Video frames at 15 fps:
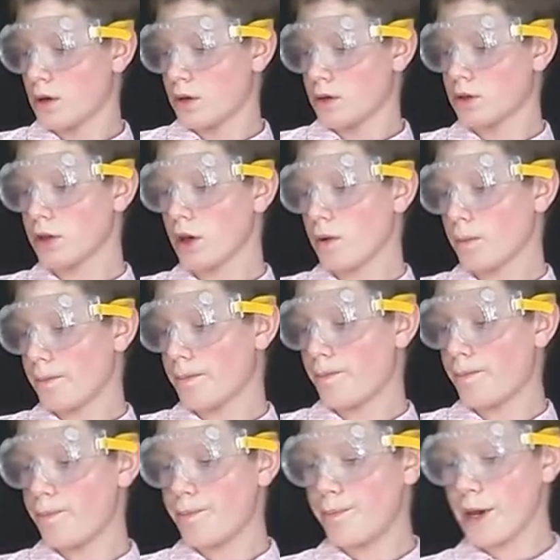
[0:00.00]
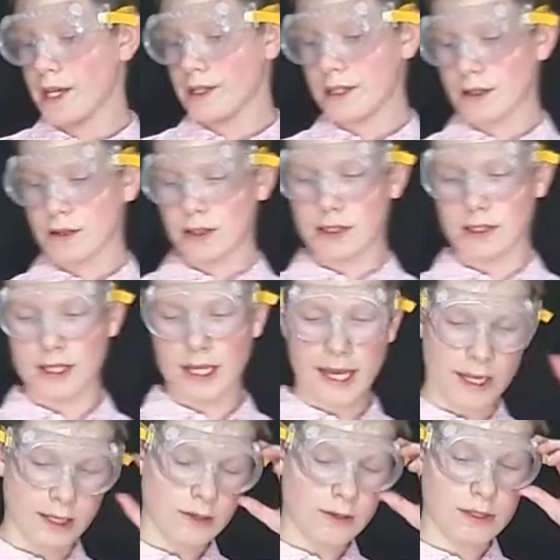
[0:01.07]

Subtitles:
So, basically saying,